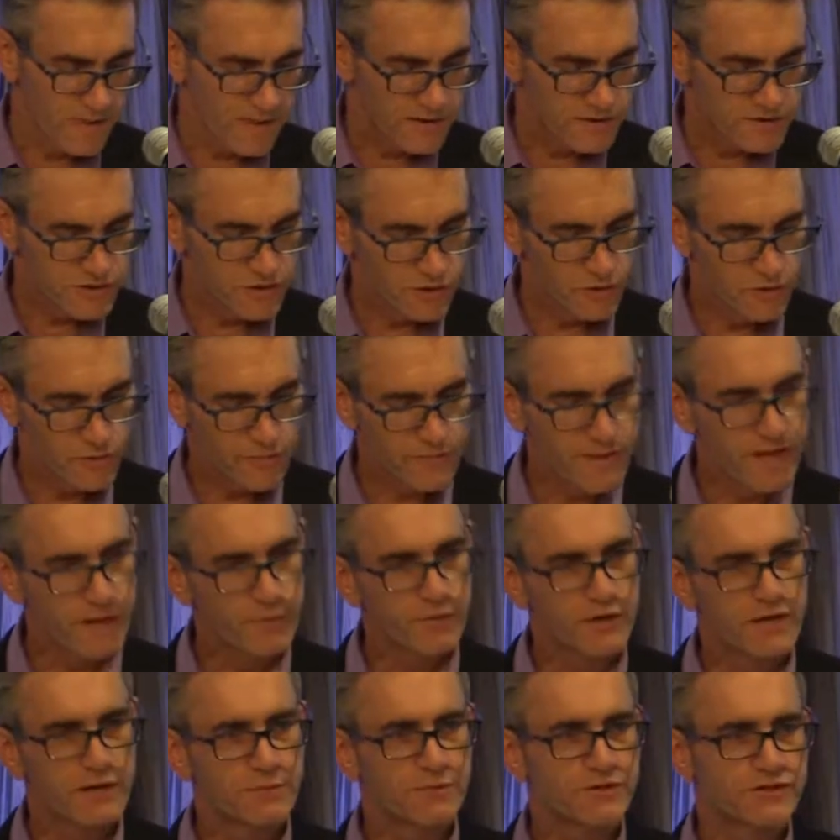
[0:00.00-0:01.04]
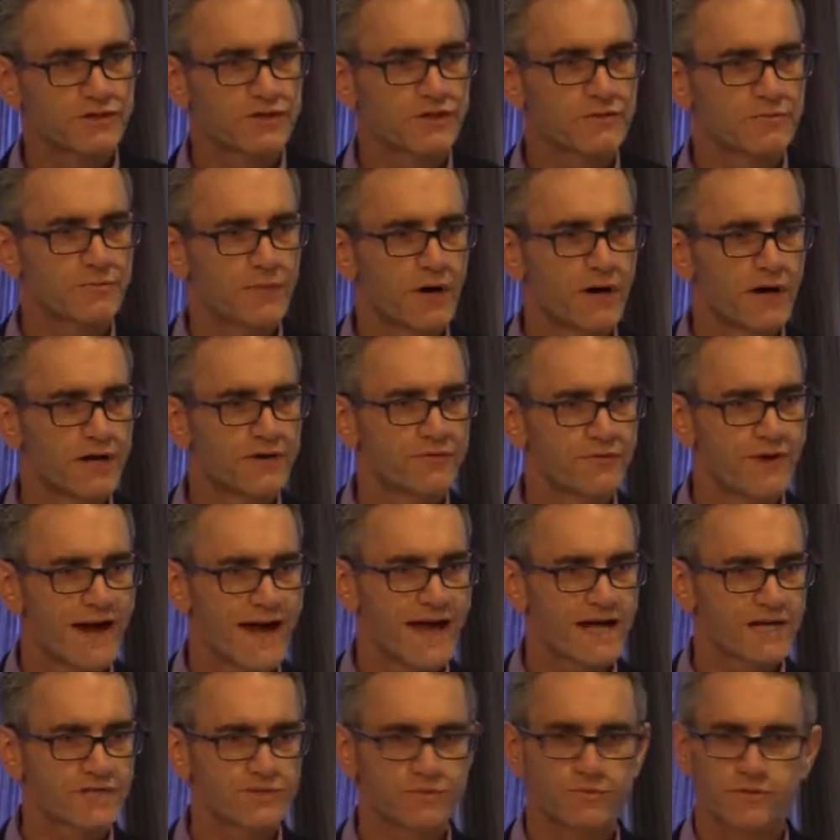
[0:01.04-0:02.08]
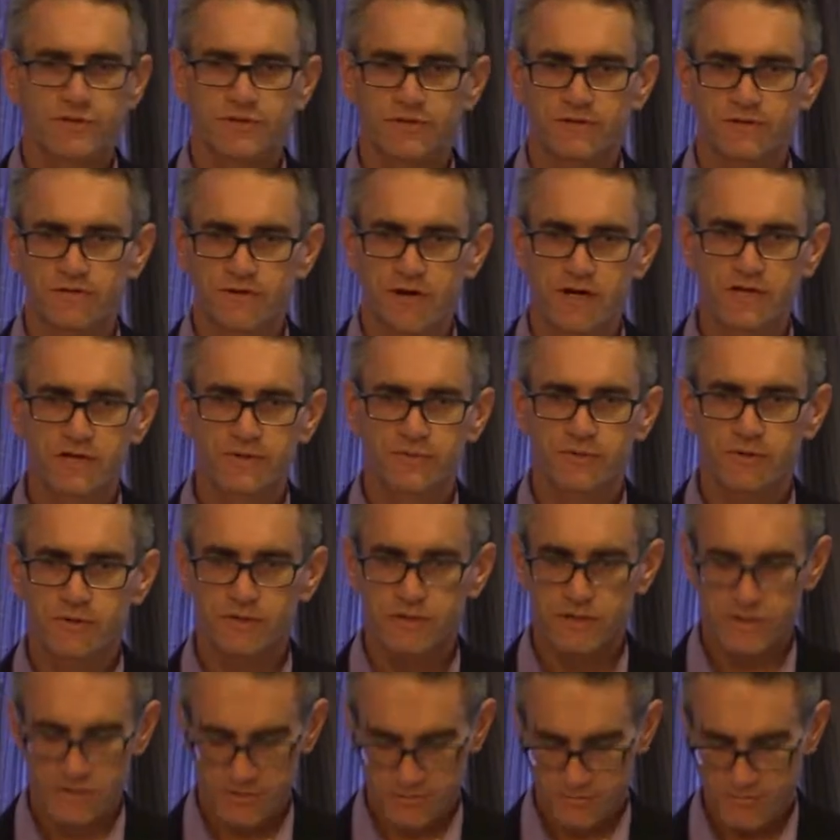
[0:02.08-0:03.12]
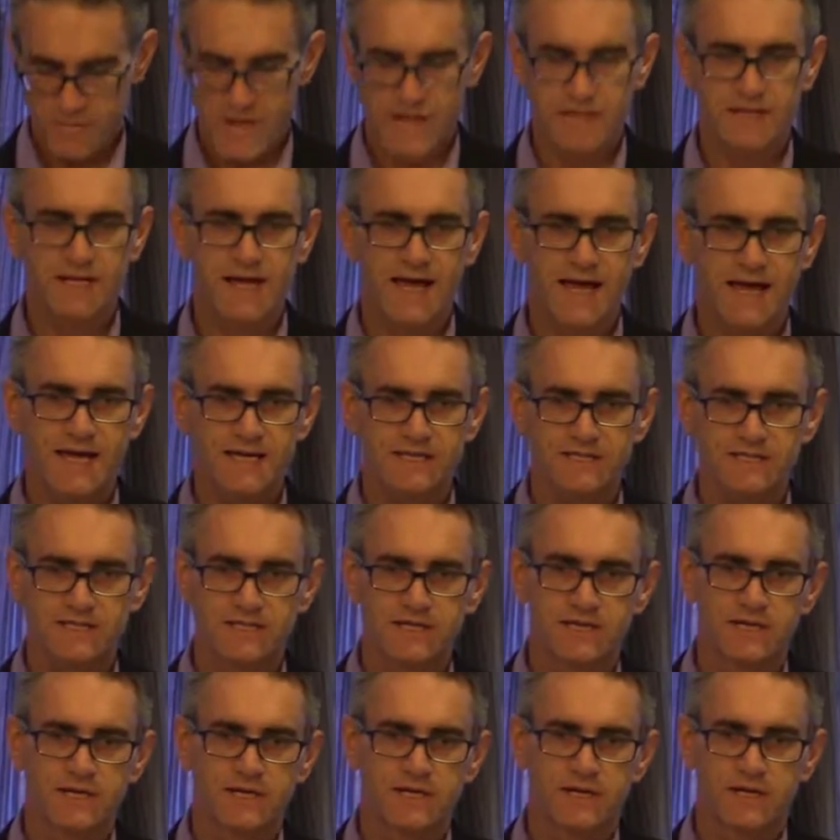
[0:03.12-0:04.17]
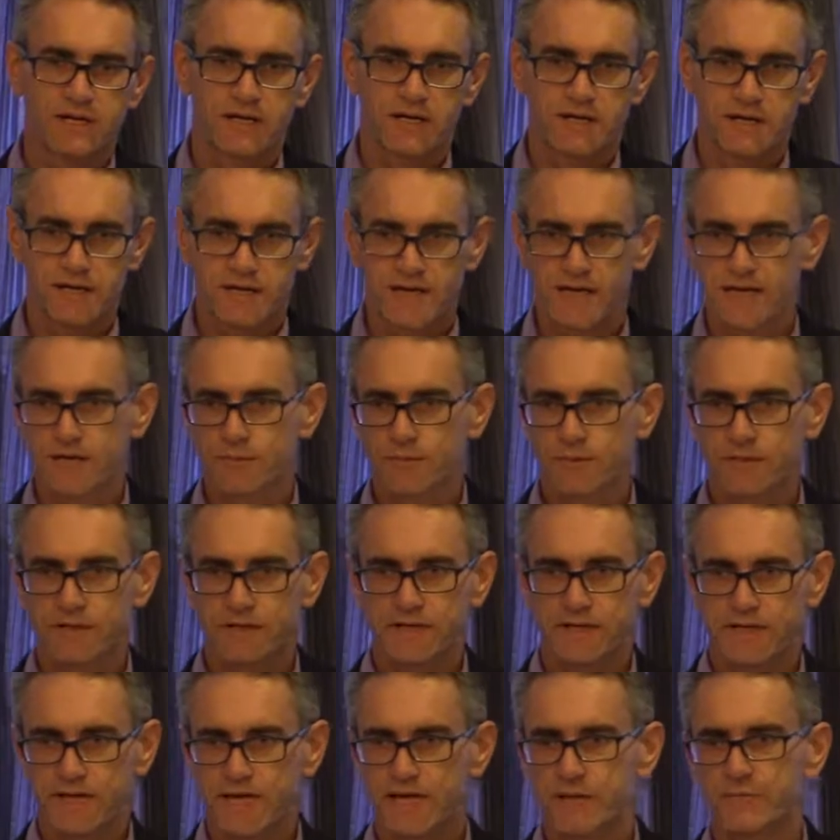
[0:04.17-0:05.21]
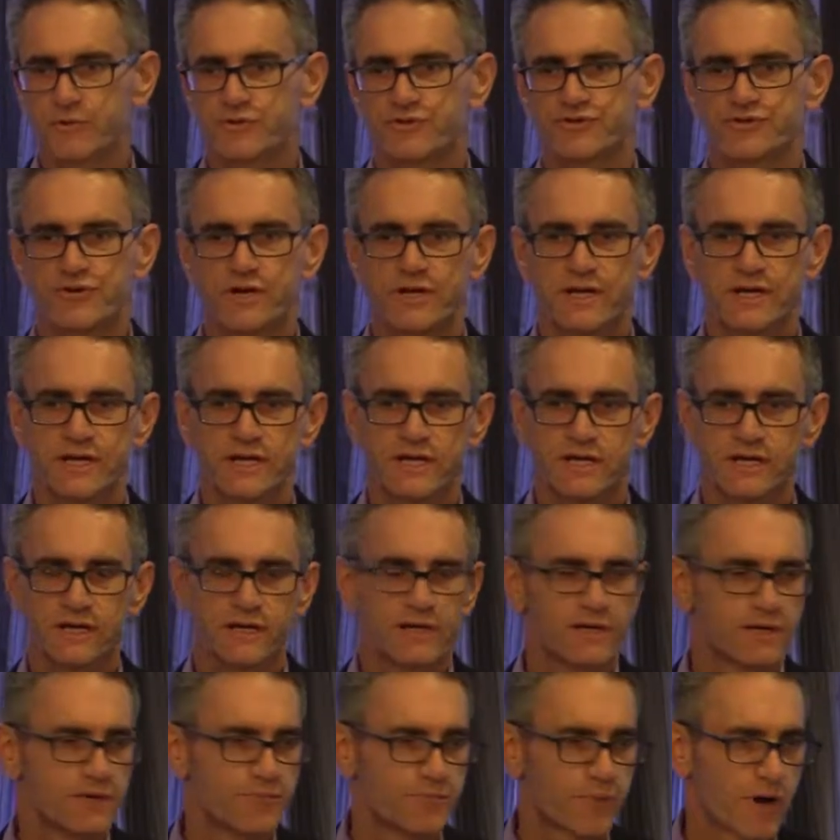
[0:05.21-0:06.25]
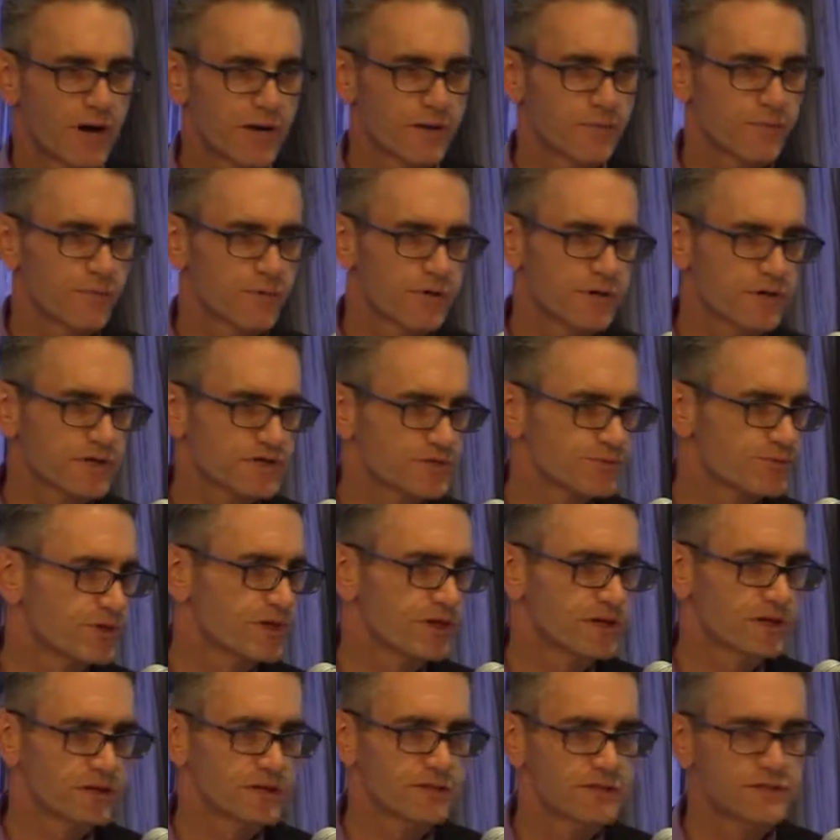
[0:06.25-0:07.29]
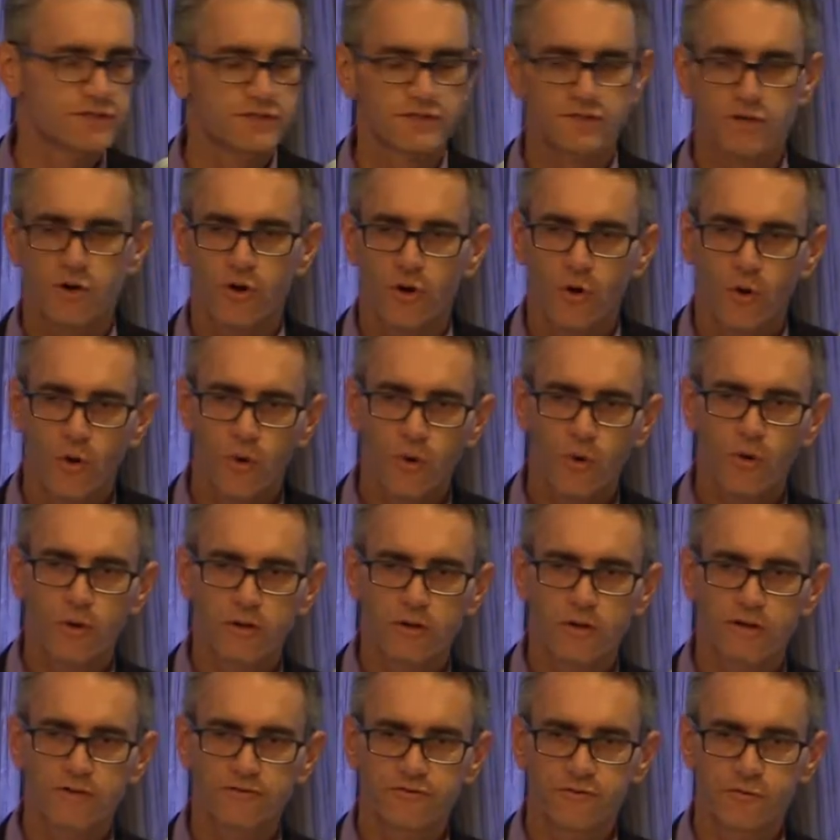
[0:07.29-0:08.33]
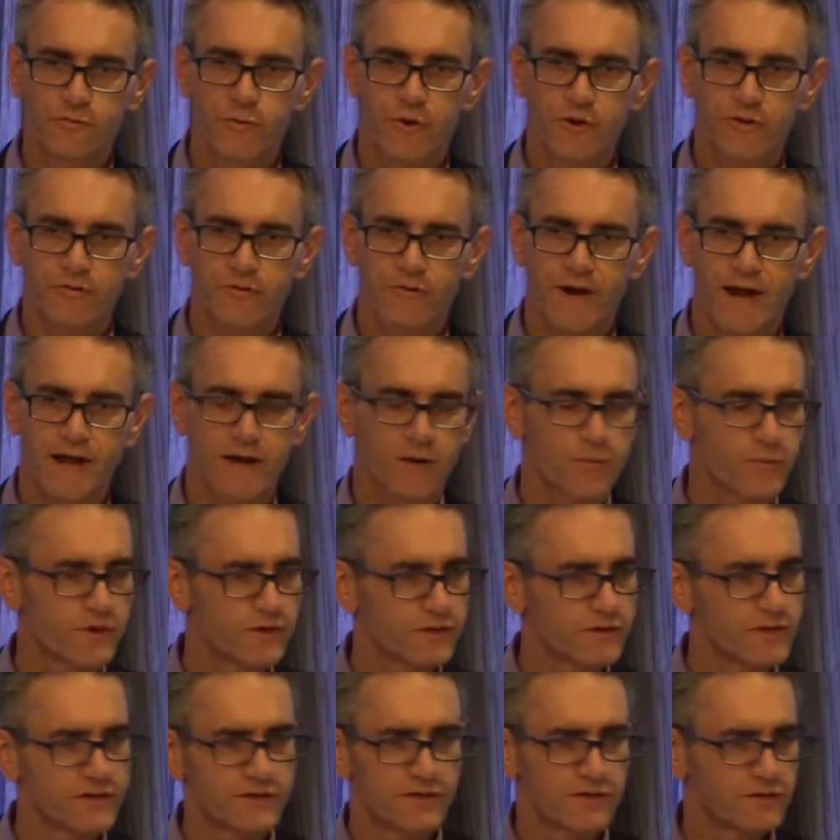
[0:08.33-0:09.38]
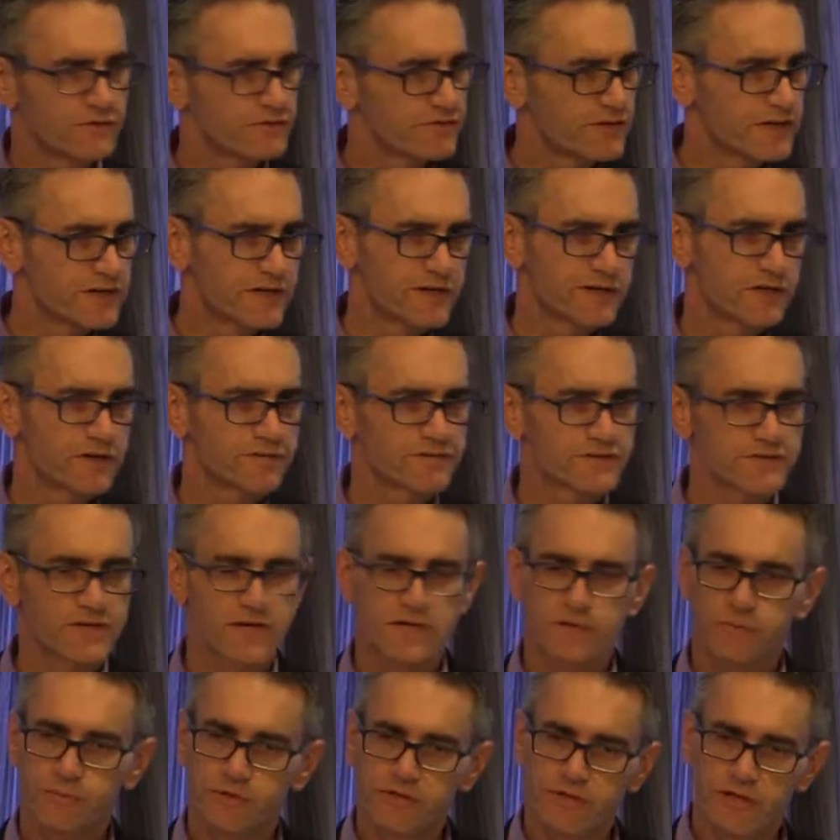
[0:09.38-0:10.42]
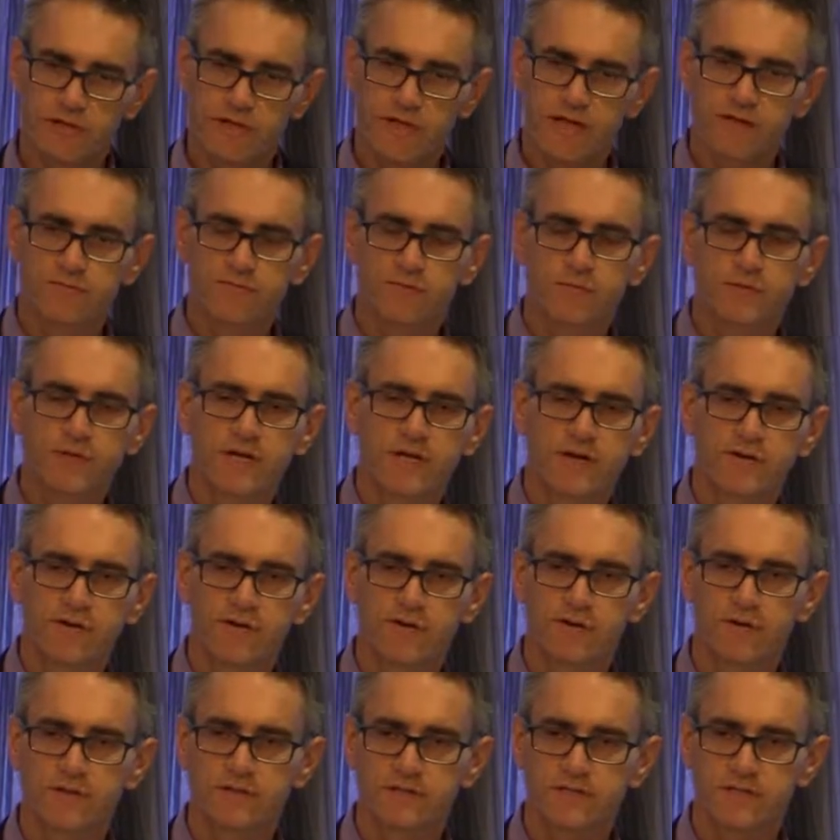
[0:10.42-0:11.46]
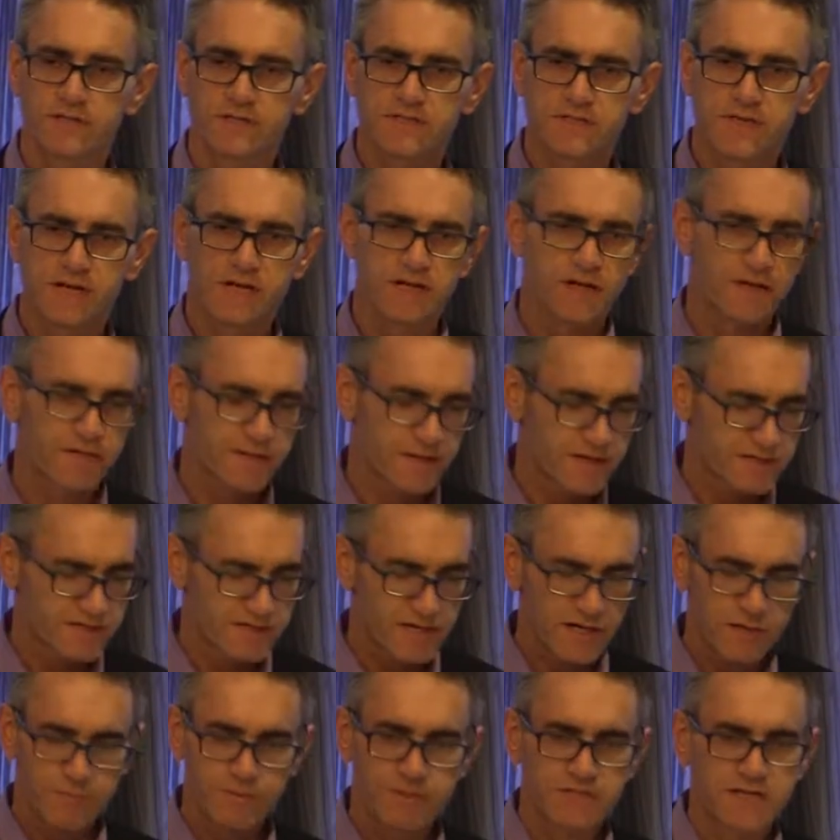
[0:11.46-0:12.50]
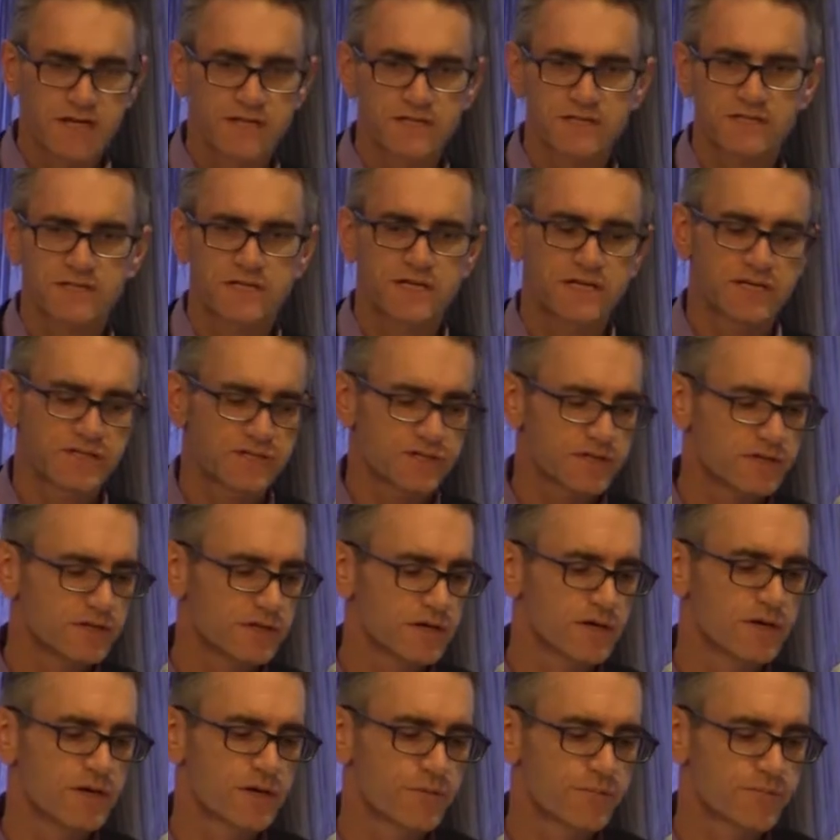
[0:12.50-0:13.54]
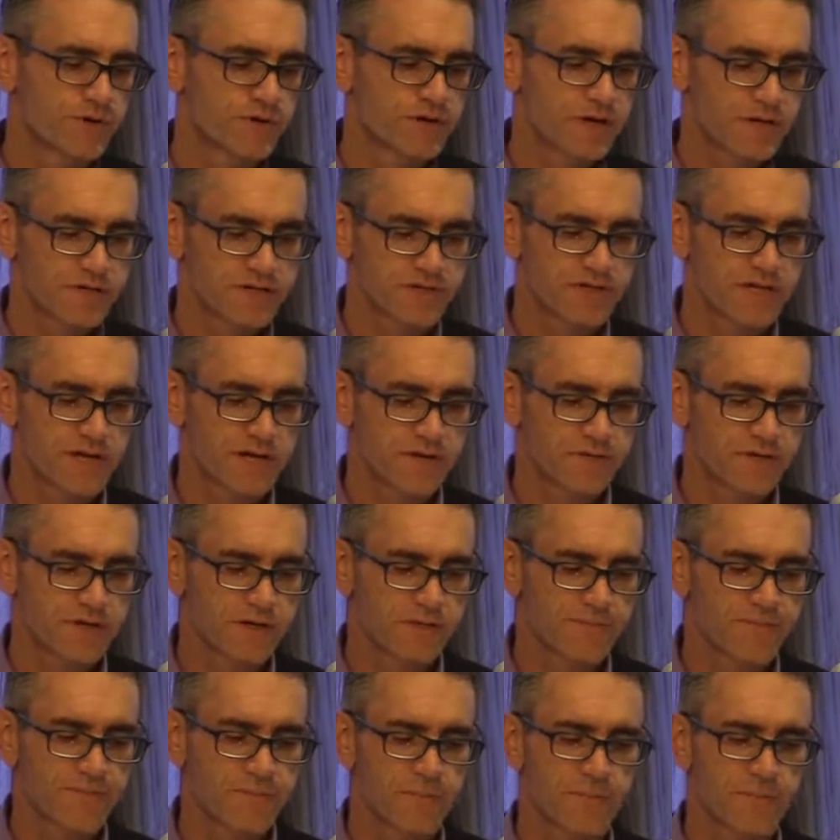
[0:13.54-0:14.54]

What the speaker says: So they were able to combine racks with ductwork, med gas, cabling, cable tray, pipe work, sprinklers, all onto one rack. They didn't take it off site. We gave them an area on their site, and they set up a 10-station production area